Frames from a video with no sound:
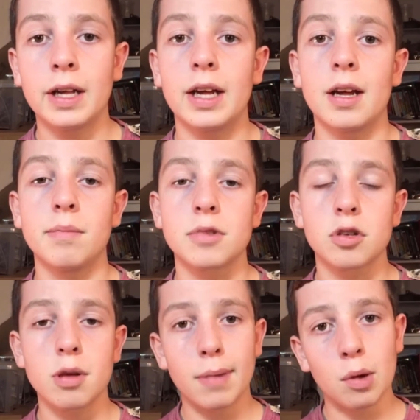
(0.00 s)
so
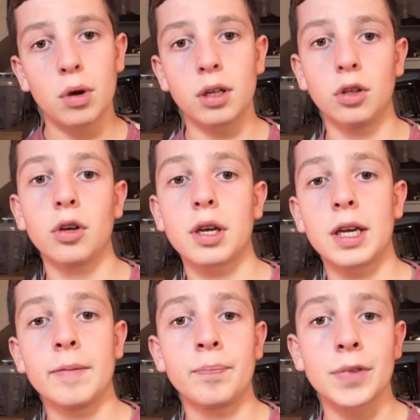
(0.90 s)
you might want to look
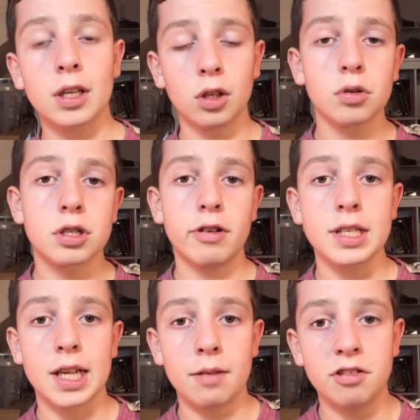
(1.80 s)
closer
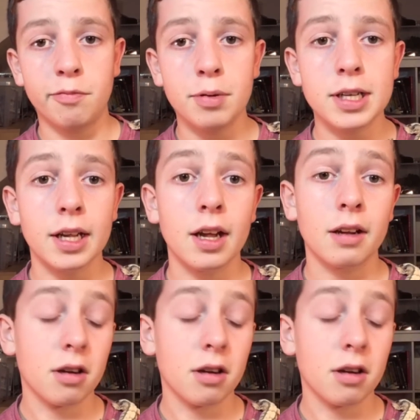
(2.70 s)
into captive breeding,